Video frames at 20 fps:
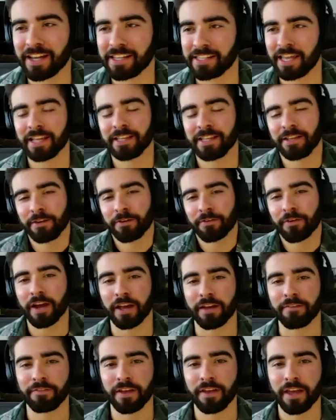crazy. It, you're
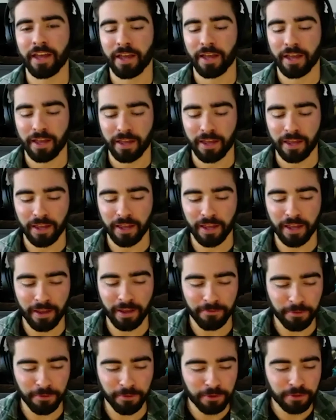right. If,
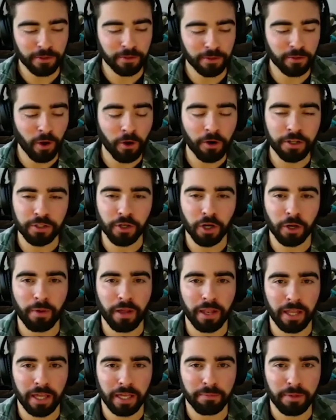if you're already talking
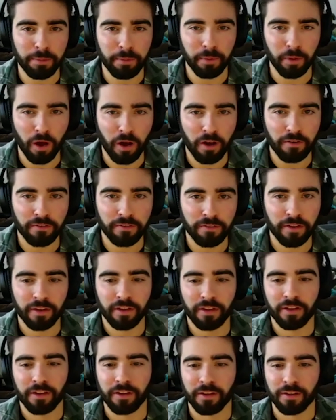about laying people off,
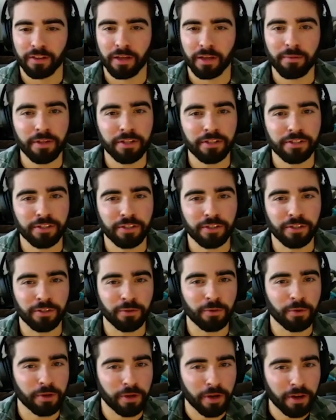that means
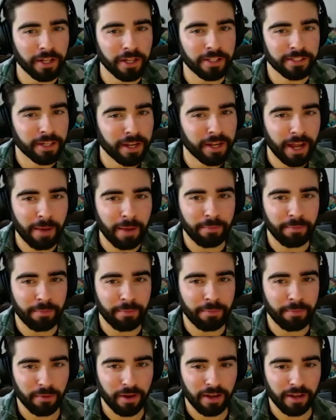you are. it's going to happen
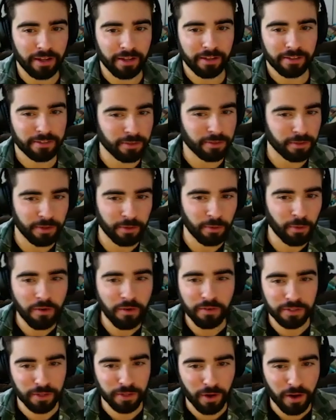anyway. So
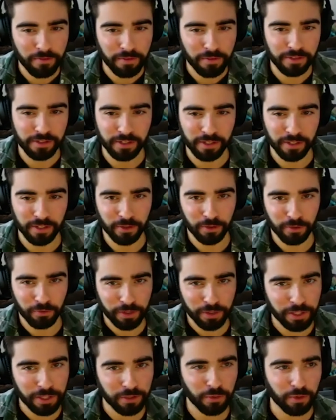whoever is in office,
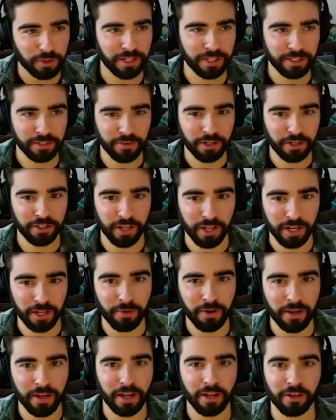you're leaning towards that direction
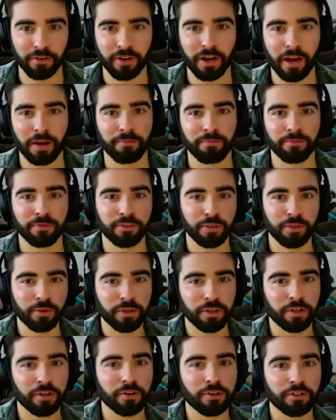anyway, and you're not
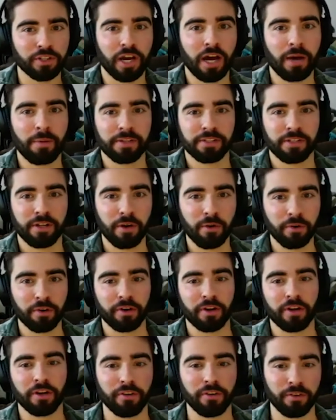doing your job as an
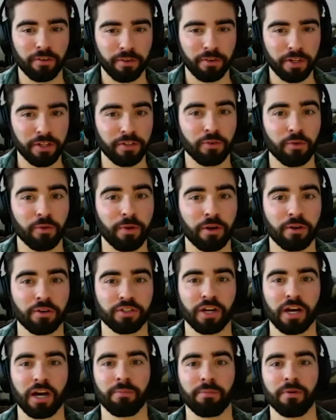owner, and you need to do a better
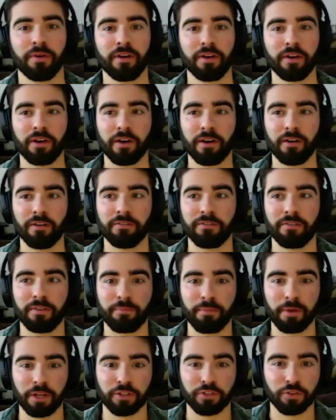job of
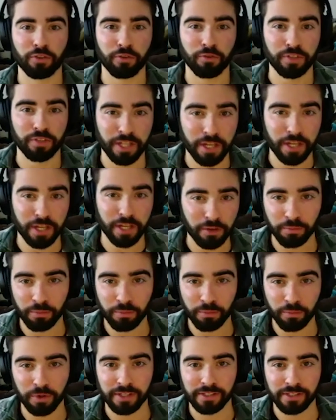making sure you retain your
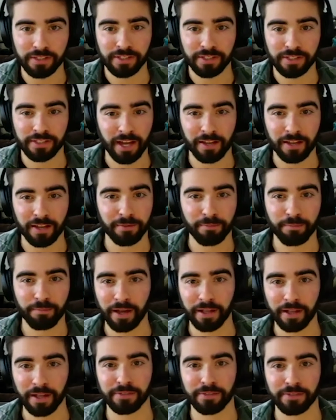employees. It's not
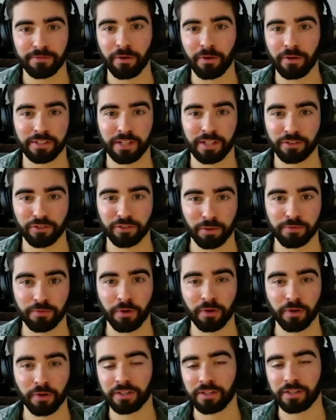Biden's fault. It's not Trump's
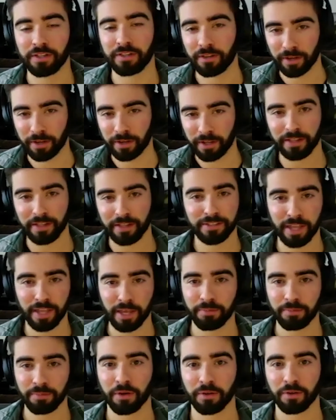fault. They're again
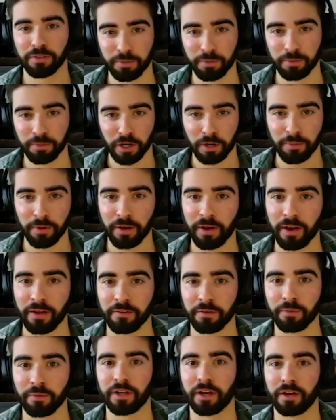scapegoats, like we talk about
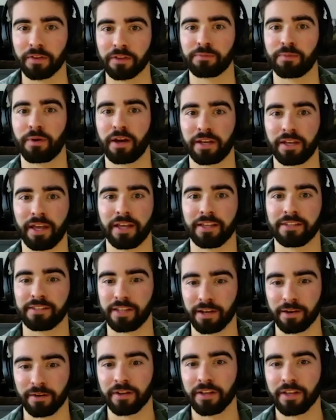every week on this
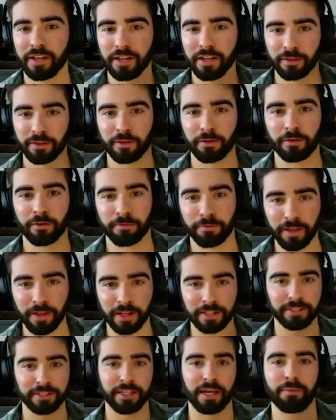podcast. How they're
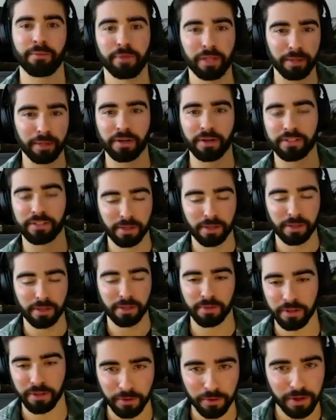reflecting that blame onto
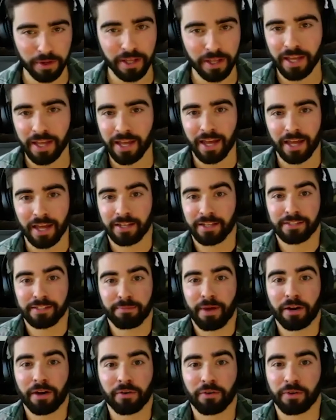something new, and it
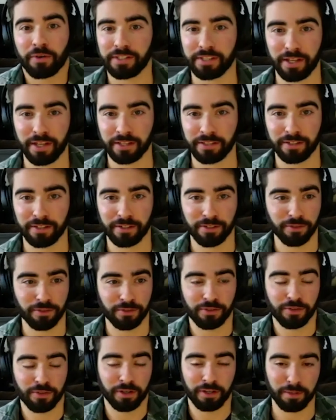doesn't matter who gets elected
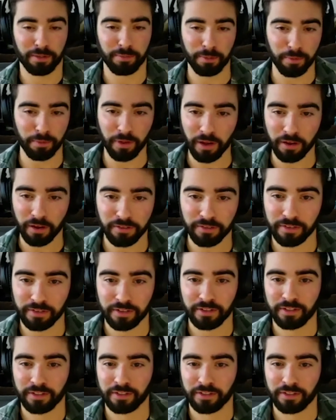because you're still going to lay people off.